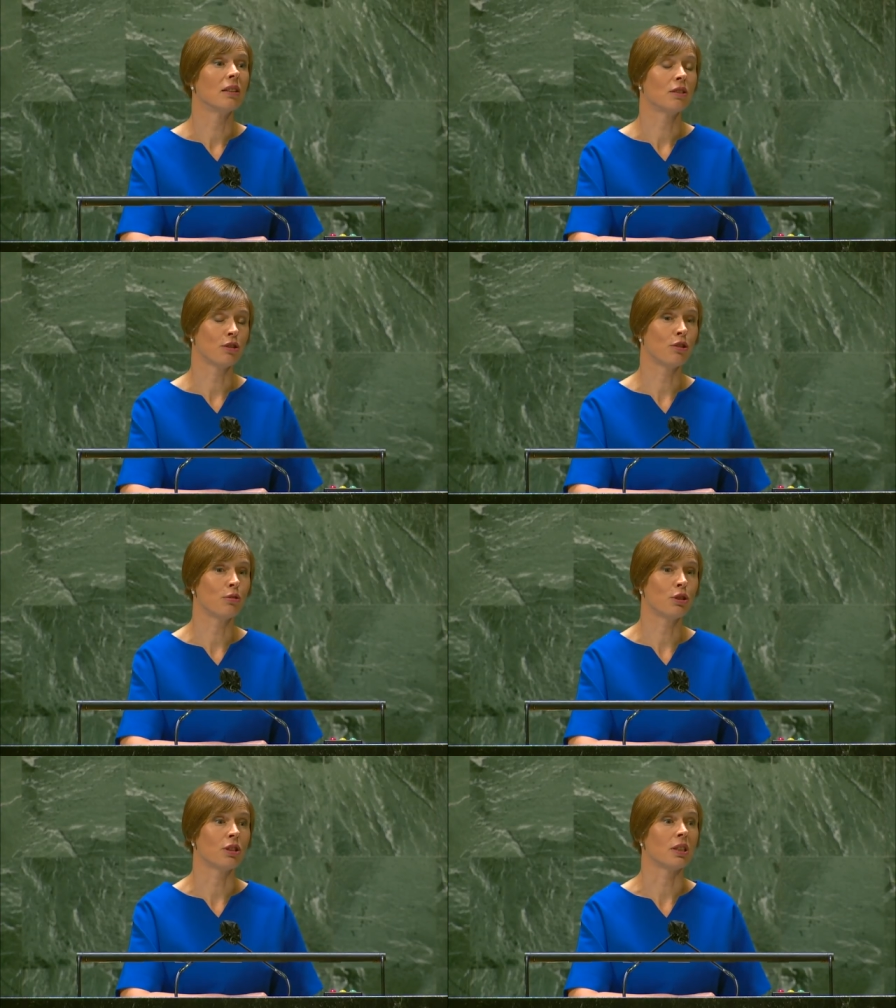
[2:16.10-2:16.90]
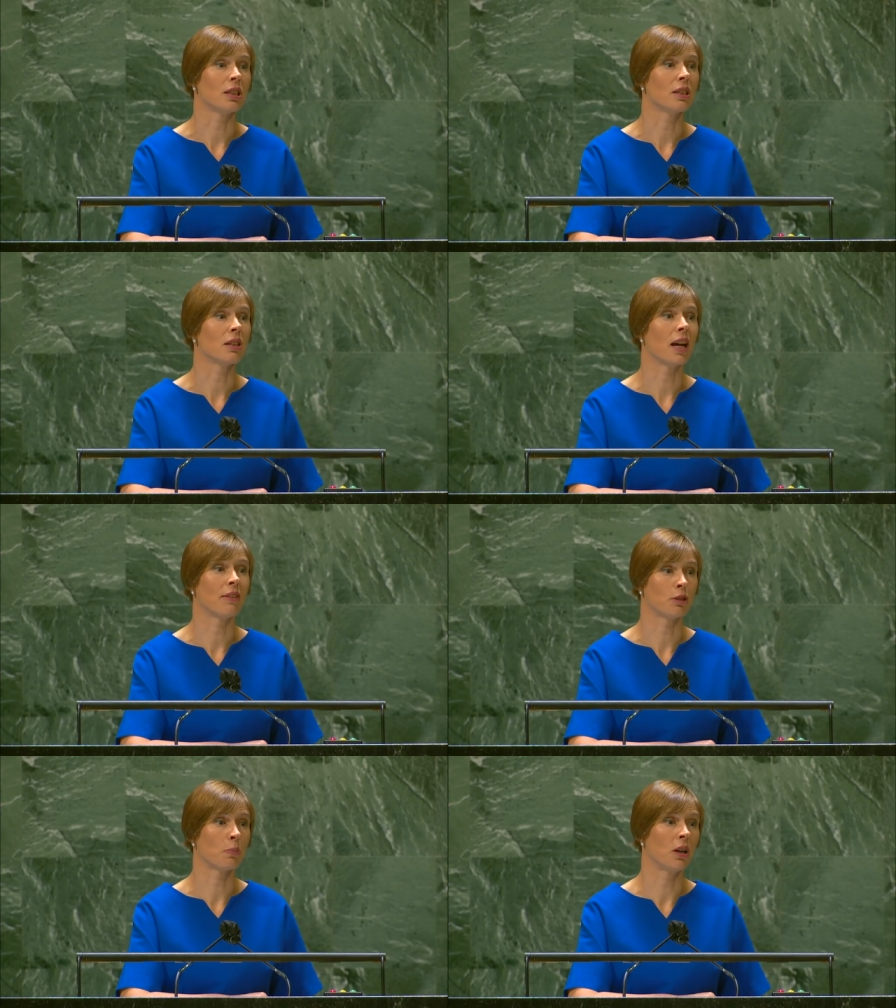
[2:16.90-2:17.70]
solutions
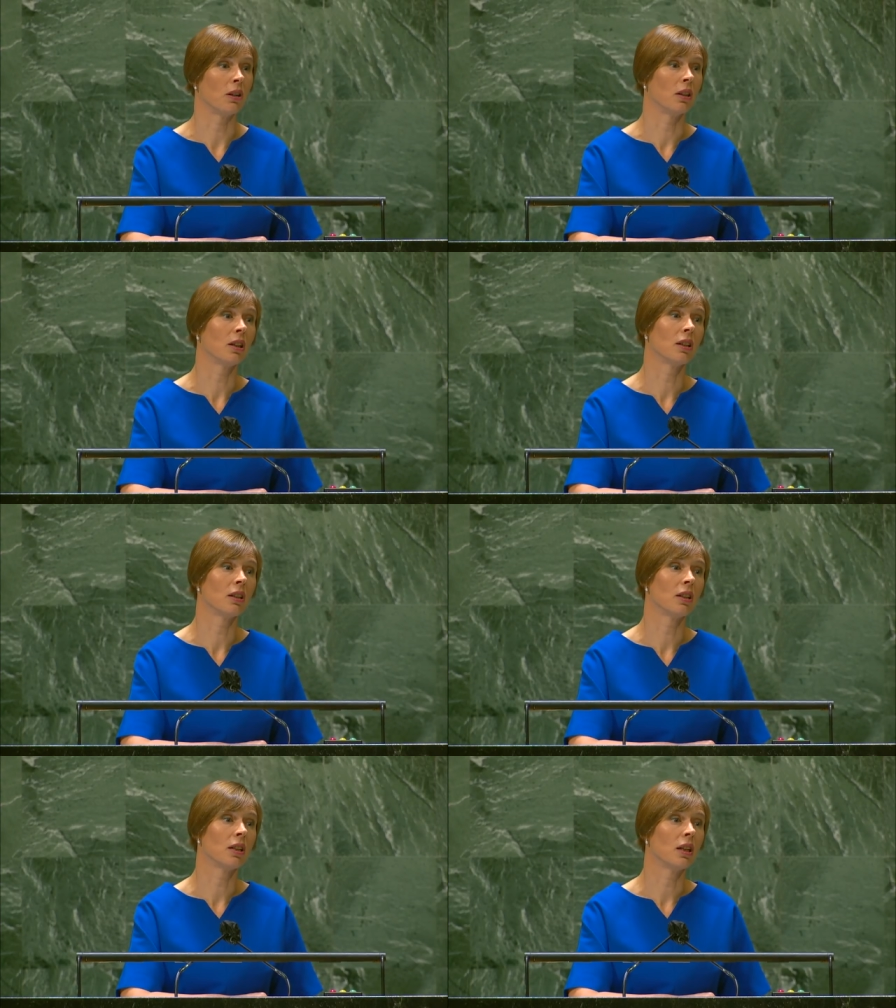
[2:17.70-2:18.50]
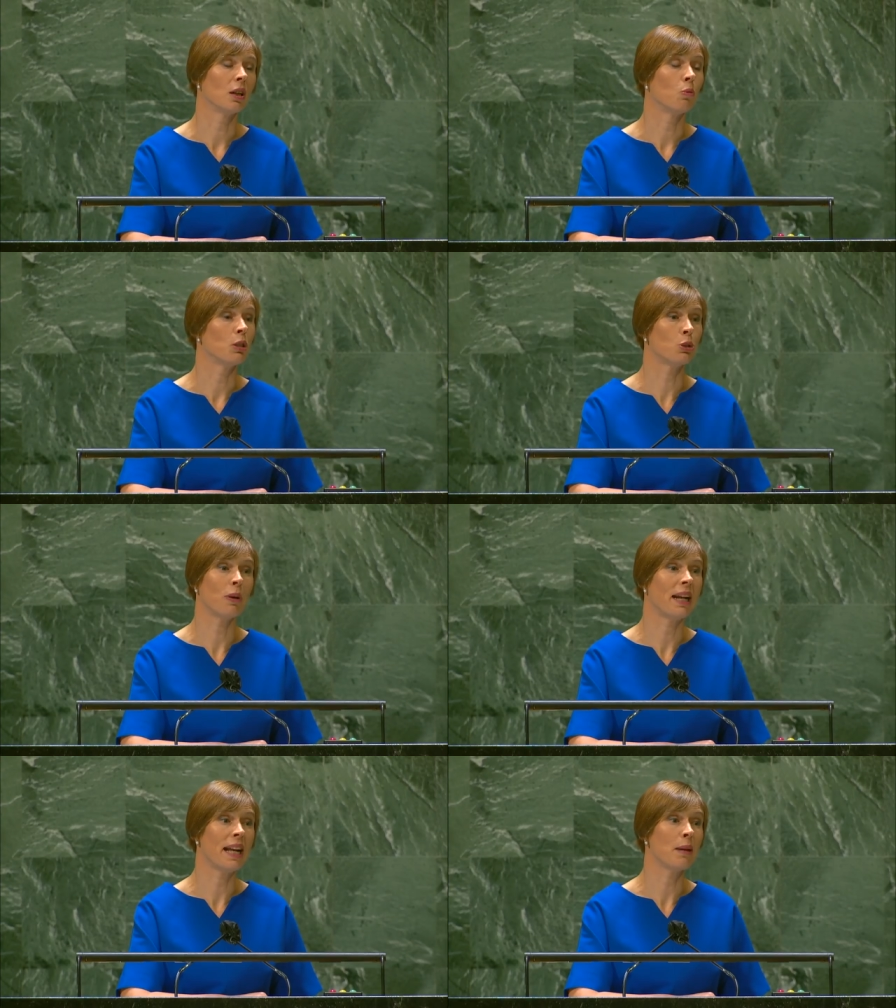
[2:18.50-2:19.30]
have sprung, which
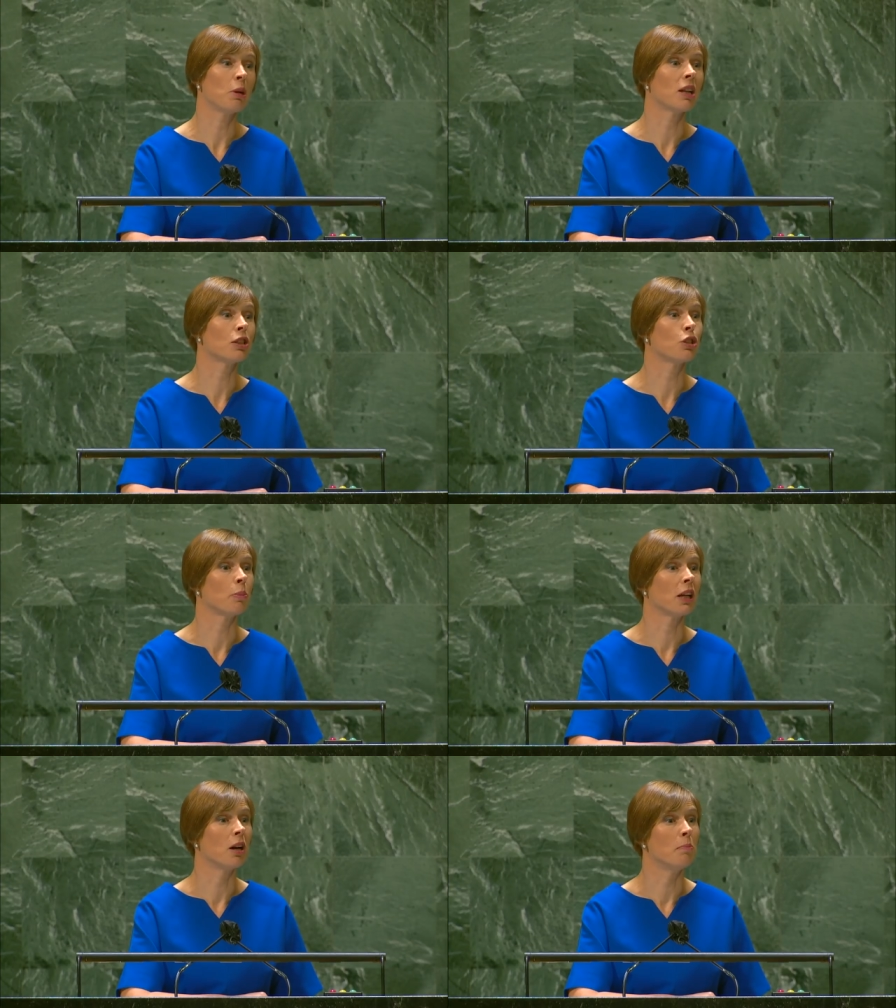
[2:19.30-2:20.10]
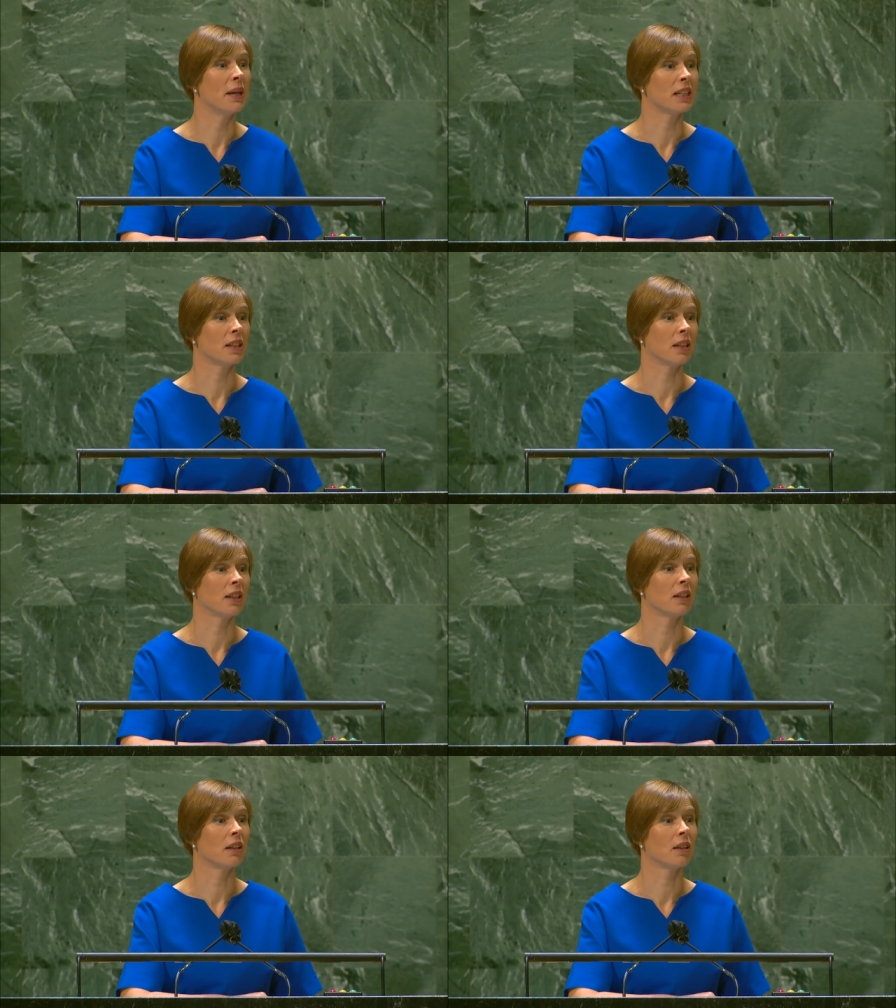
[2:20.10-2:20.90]
will enable us to become better,
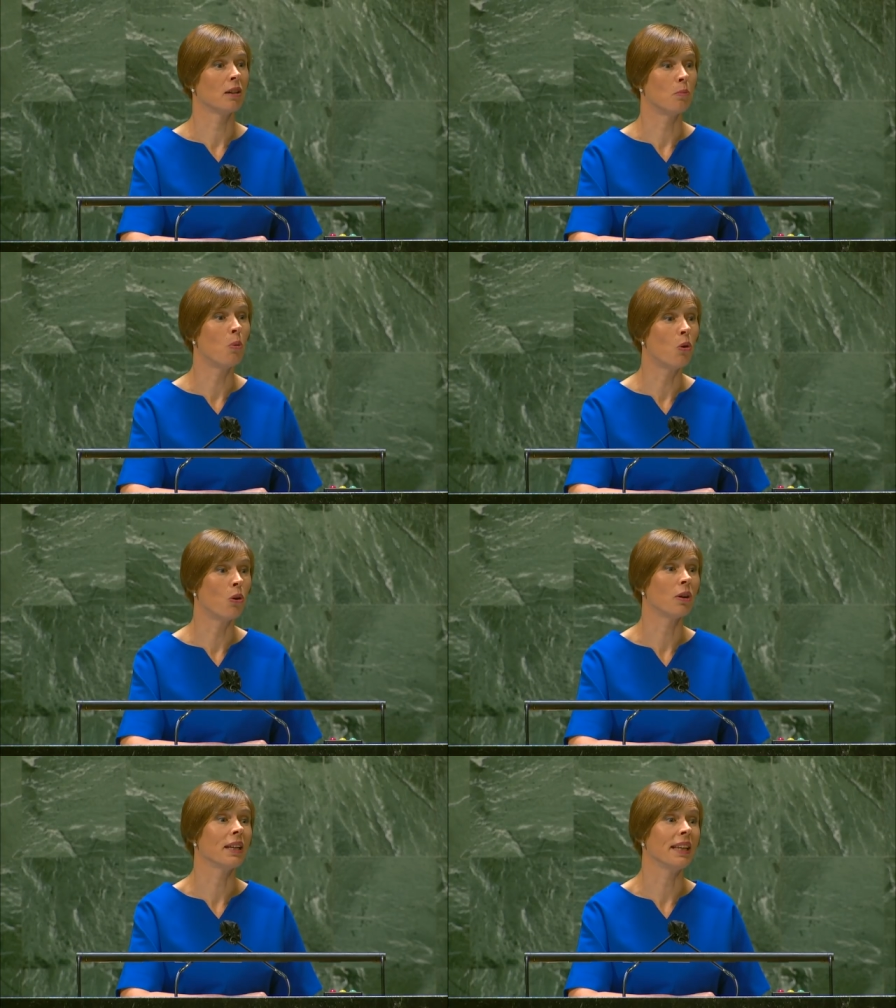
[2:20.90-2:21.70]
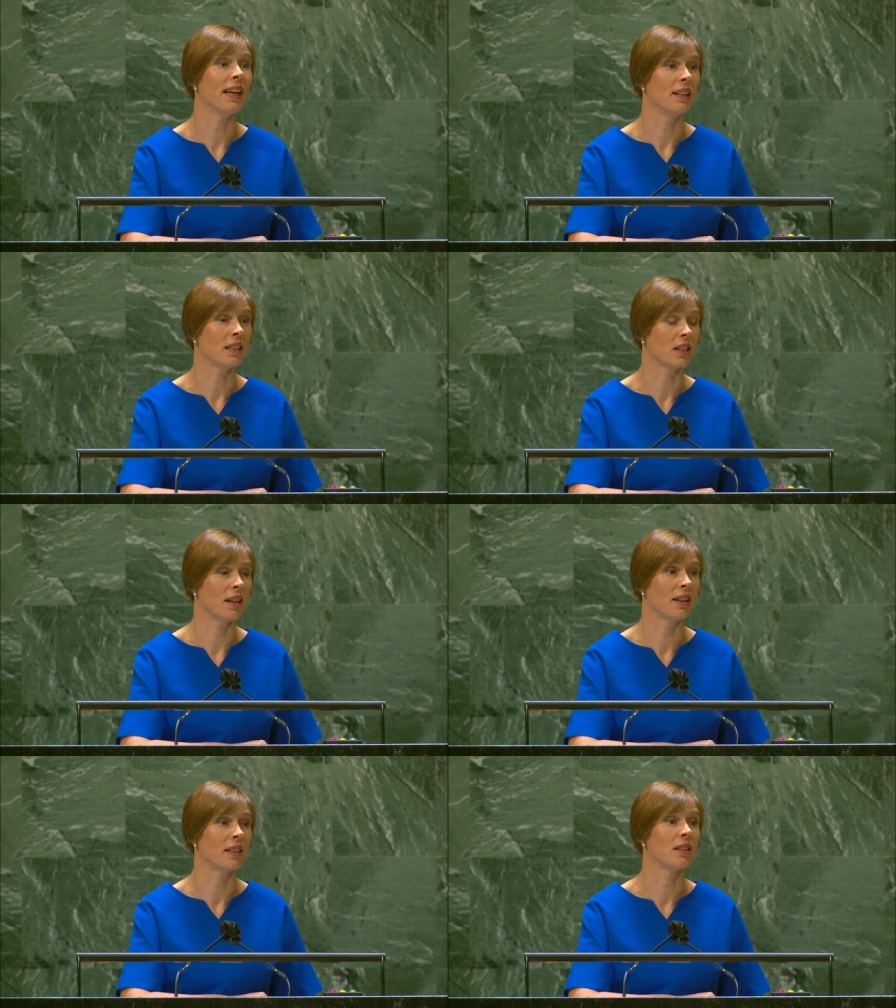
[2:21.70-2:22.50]
more
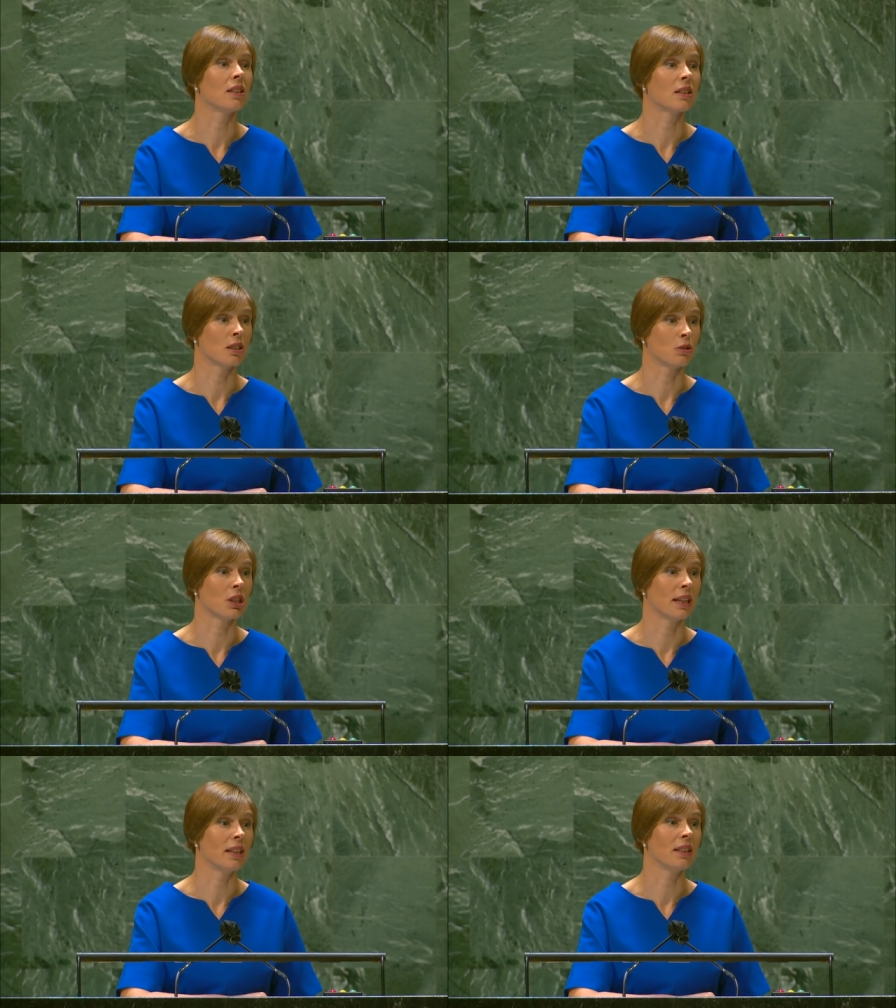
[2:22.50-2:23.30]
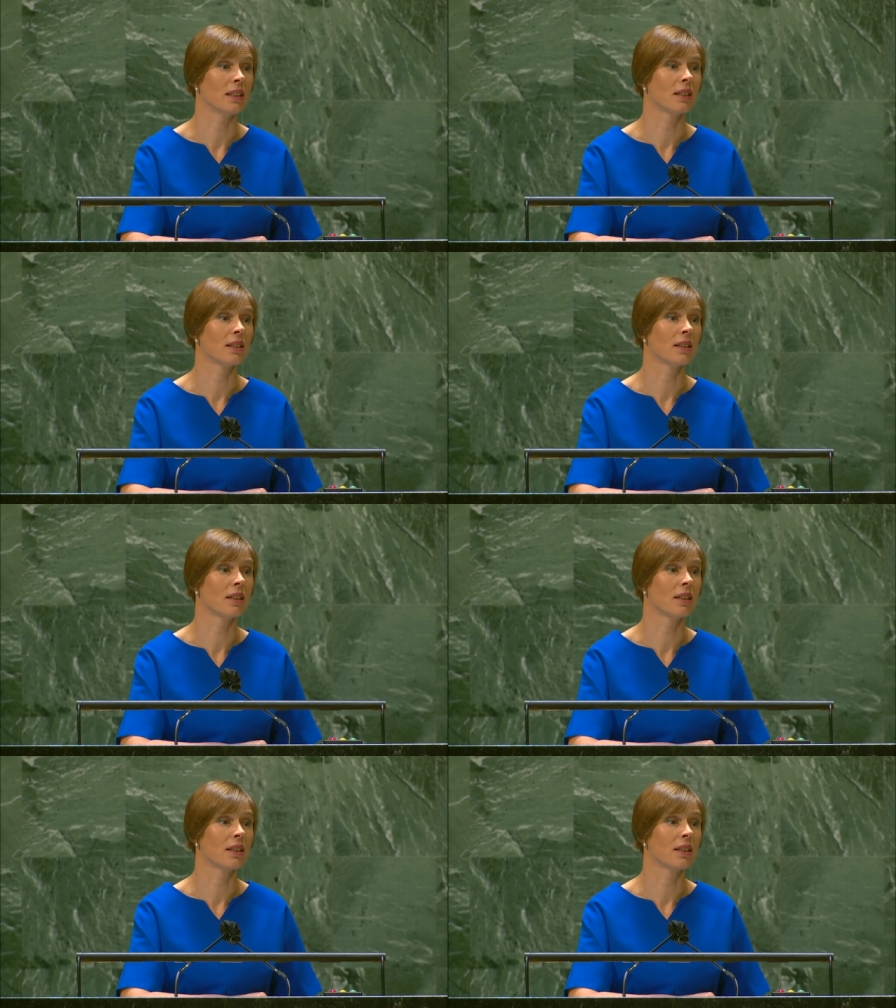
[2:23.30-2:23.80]
egalitarian societies.